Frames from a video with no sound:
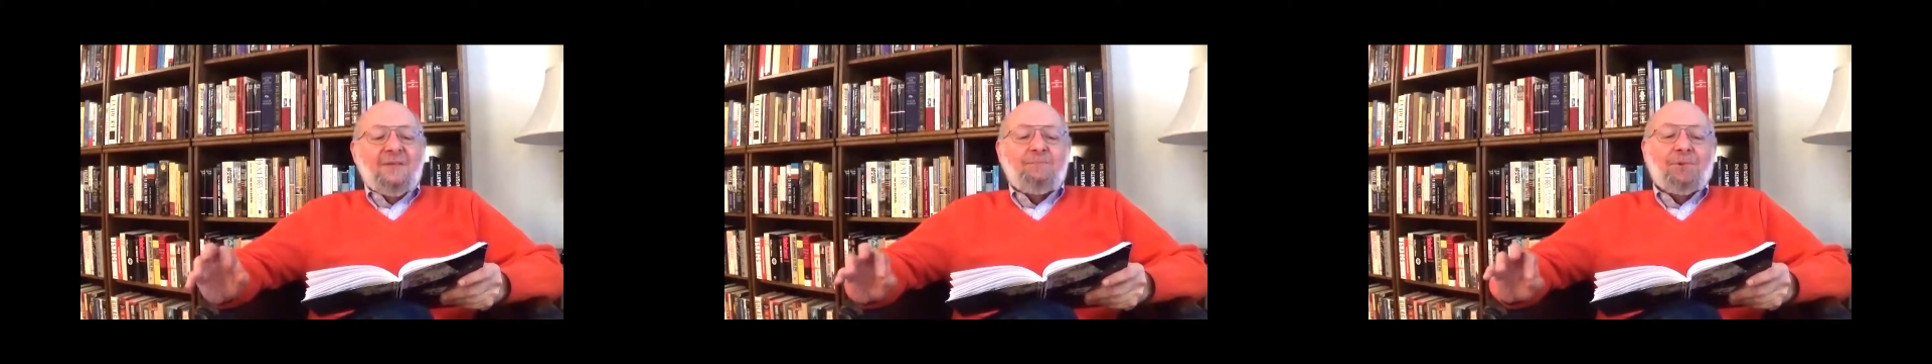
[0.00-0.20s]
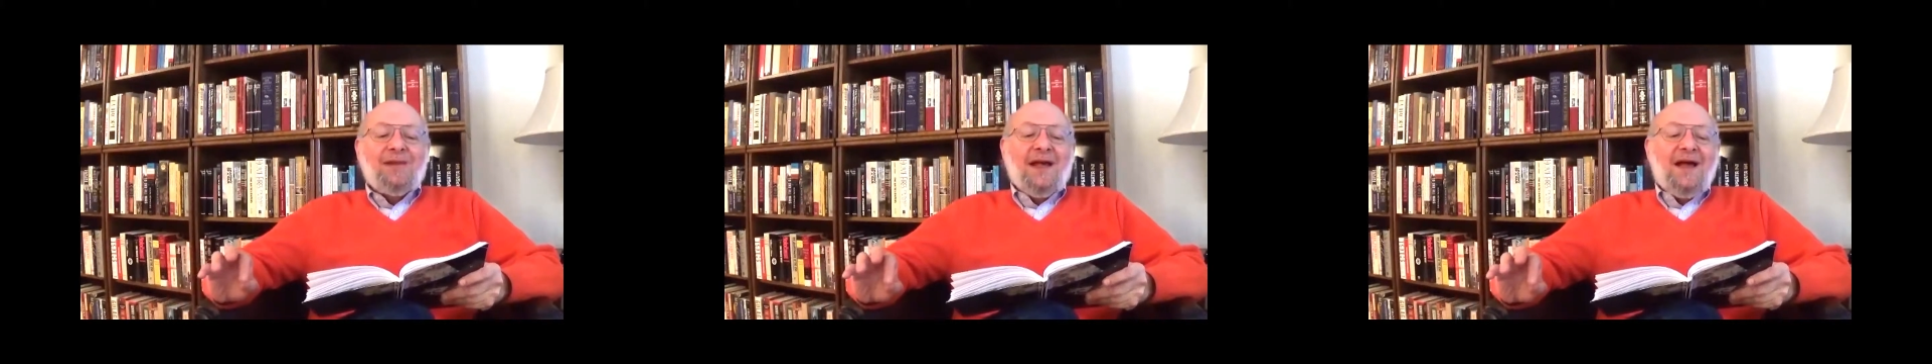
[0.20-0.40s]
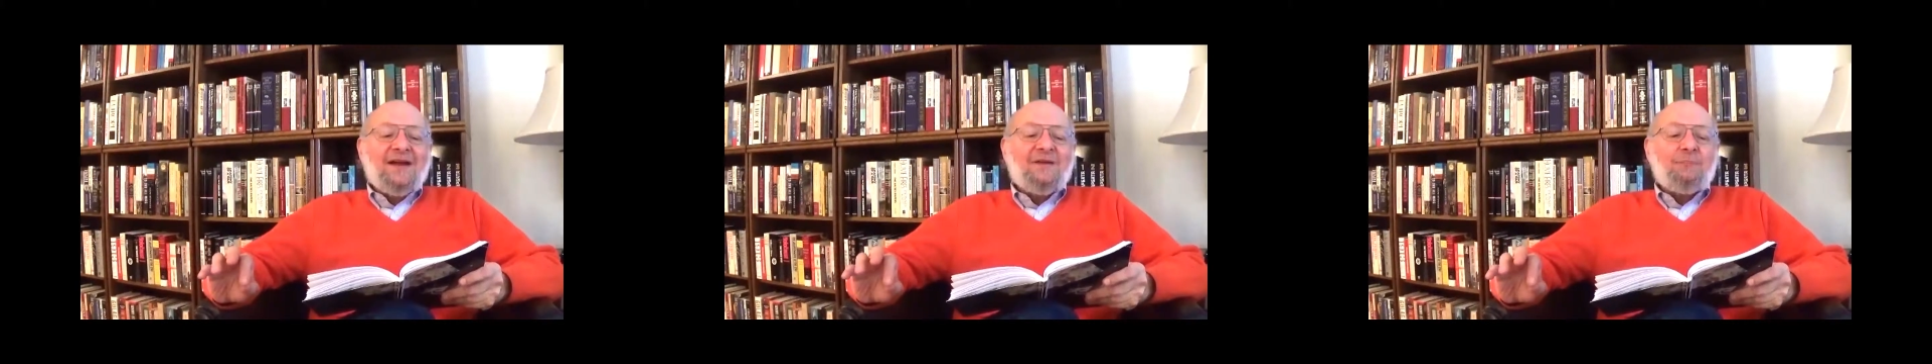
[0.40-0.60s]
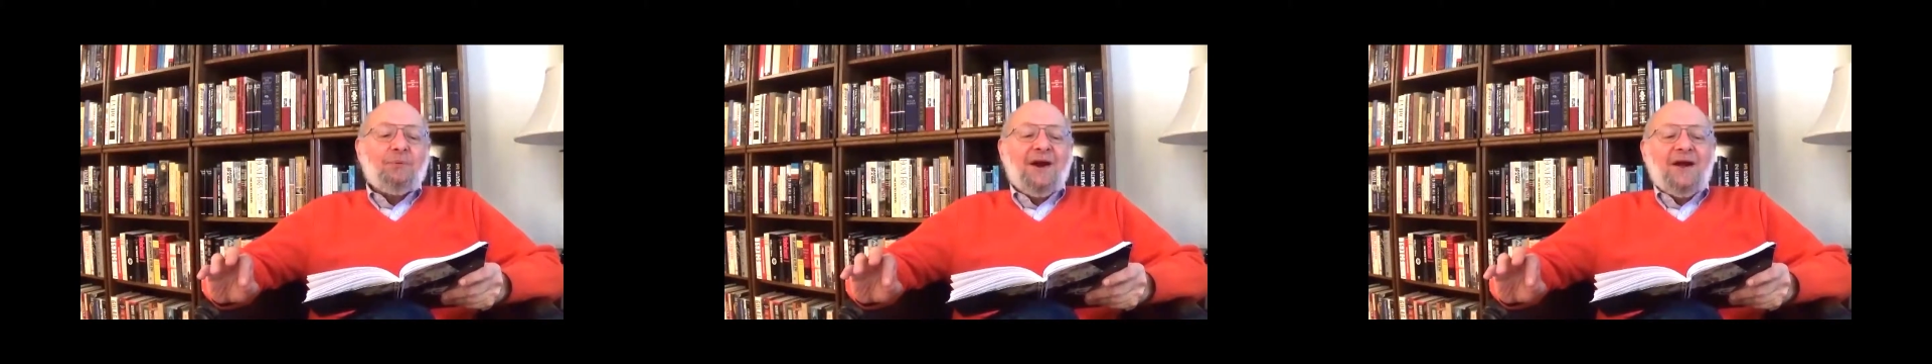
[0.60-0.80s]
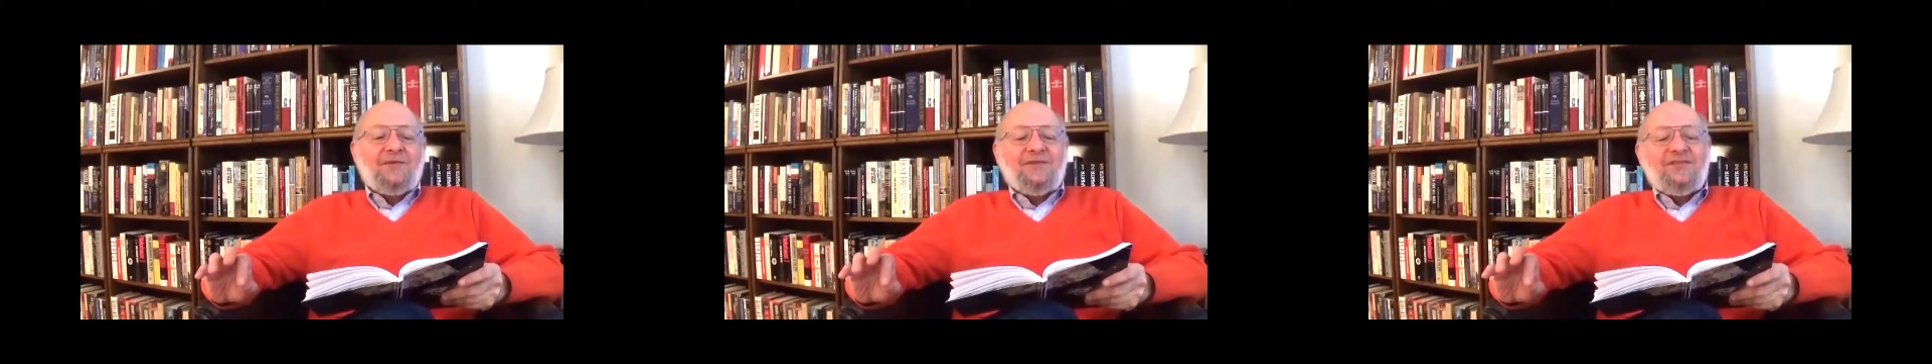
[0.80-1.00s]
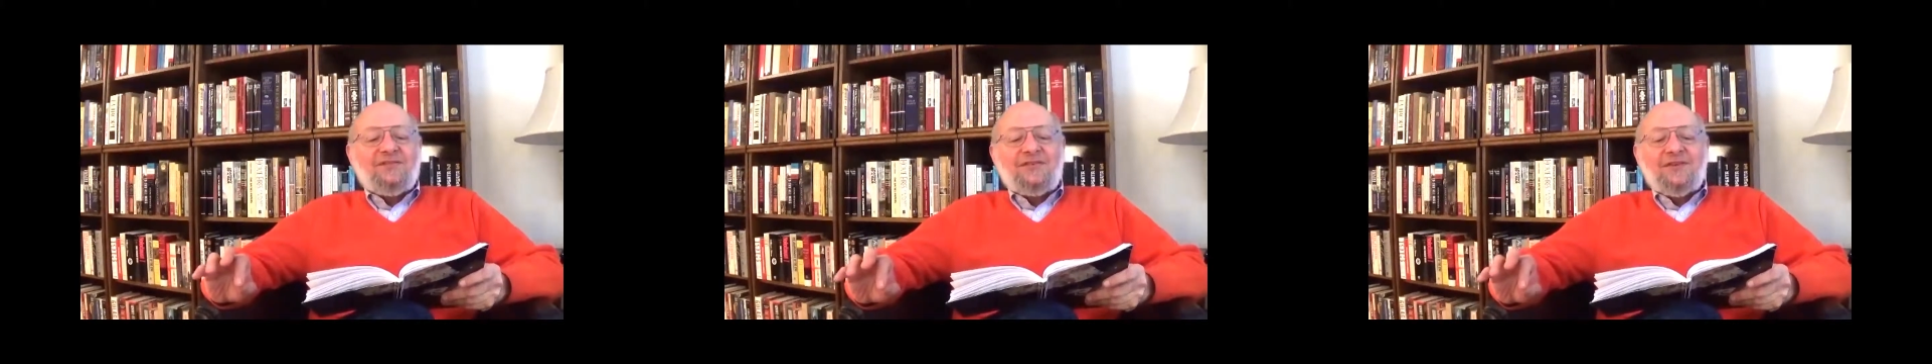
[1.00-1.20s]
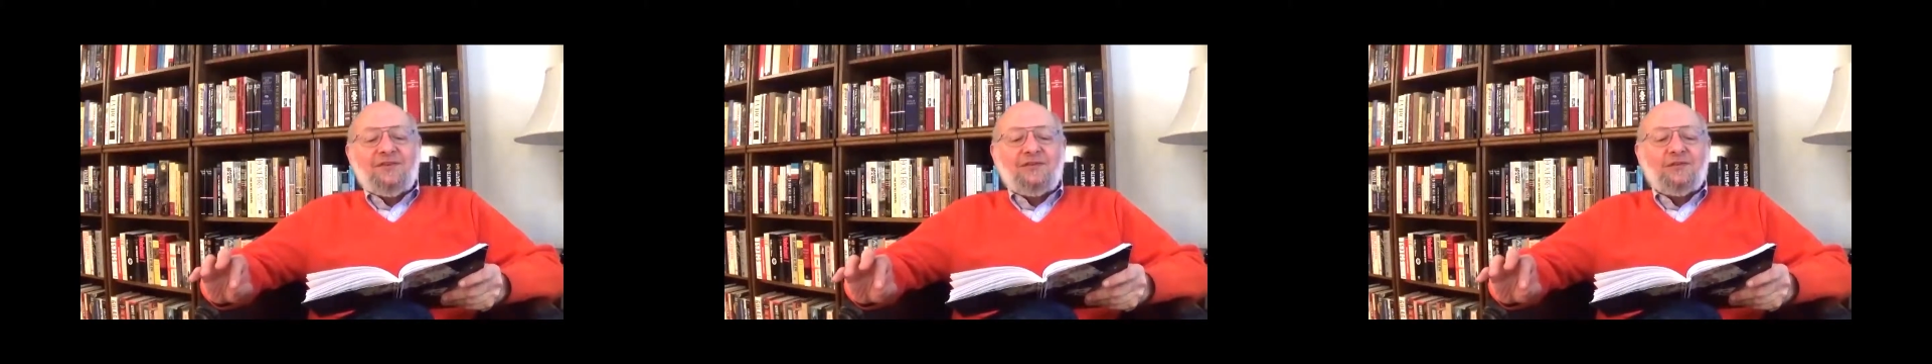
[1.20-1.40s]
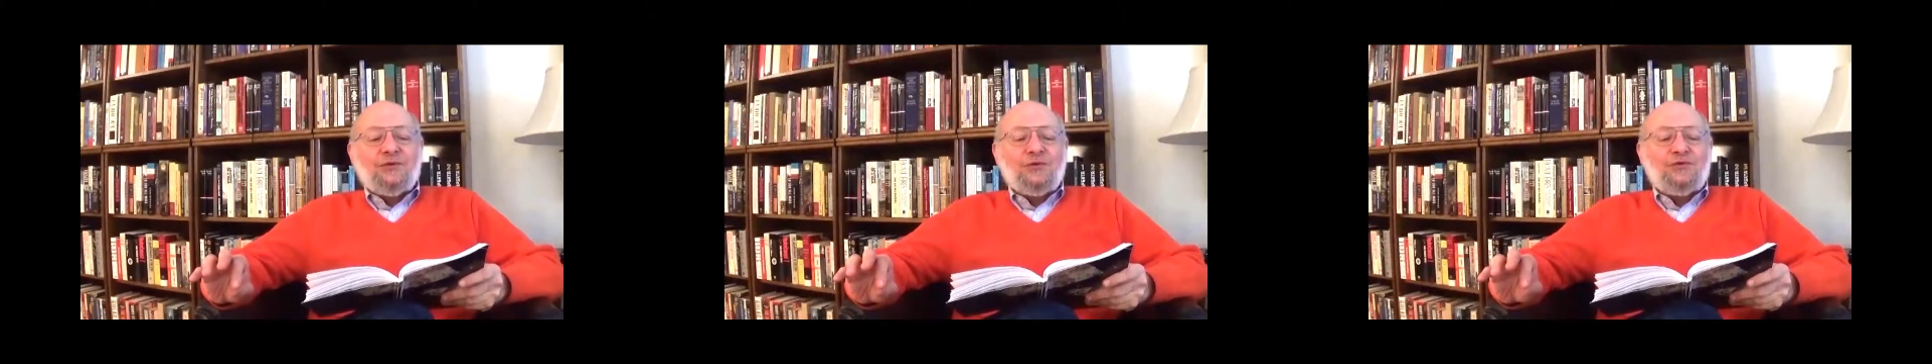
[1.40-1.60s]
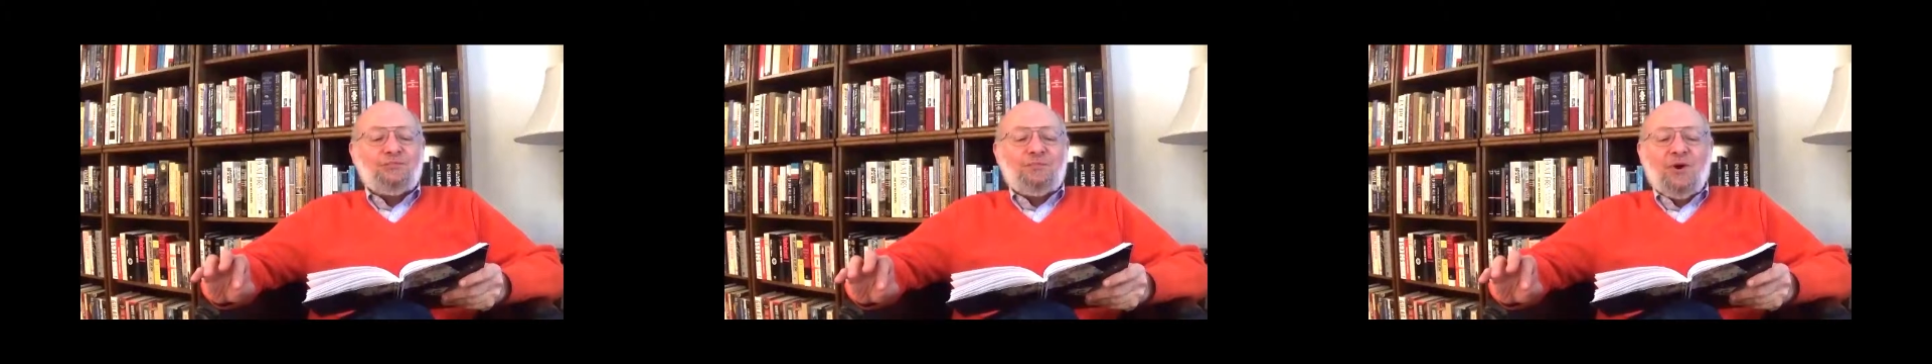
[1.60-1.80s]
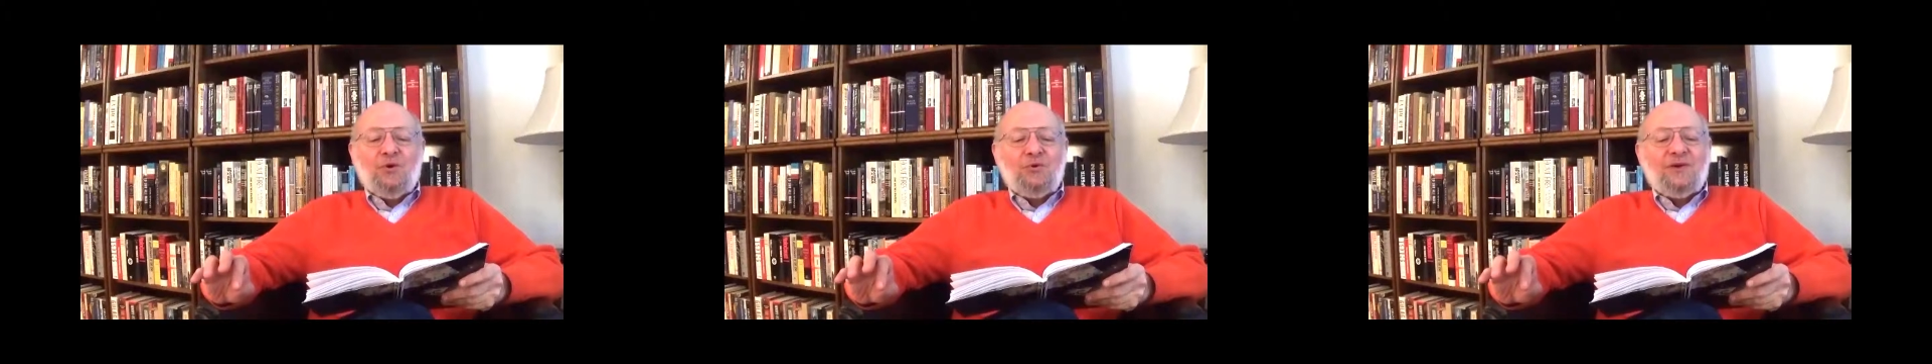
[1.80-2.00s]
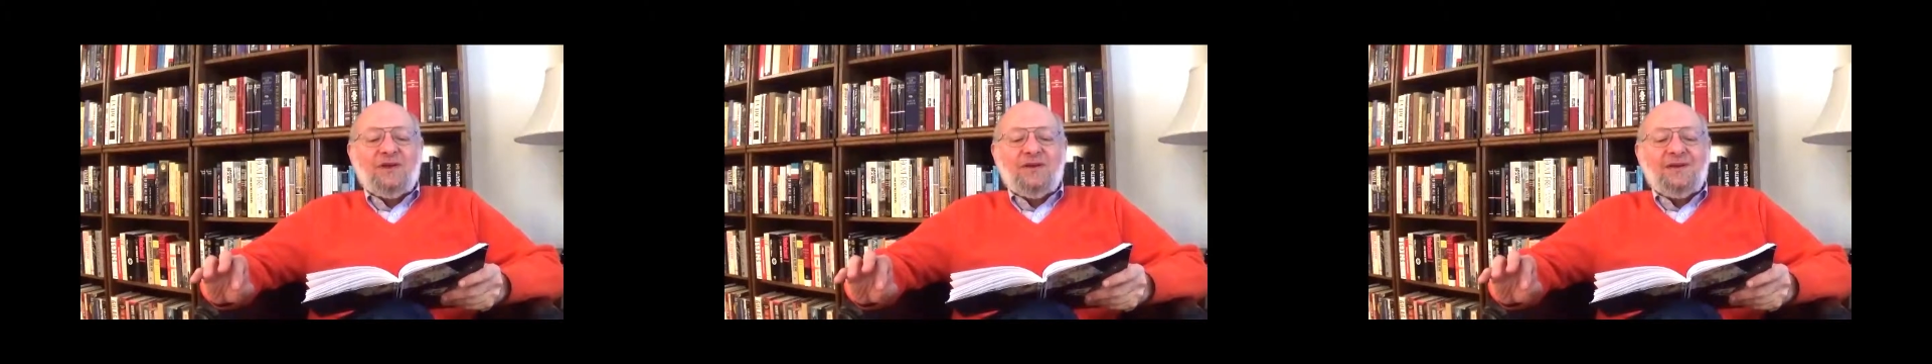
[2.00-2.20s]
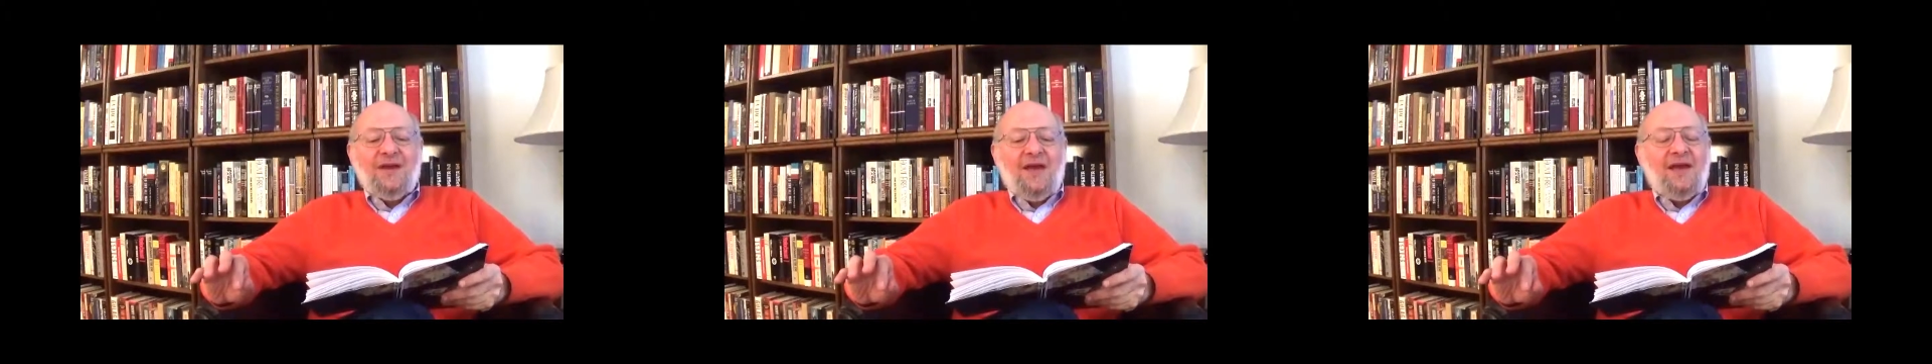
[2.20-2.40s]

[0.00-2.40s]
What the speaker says: black-brown scissors poking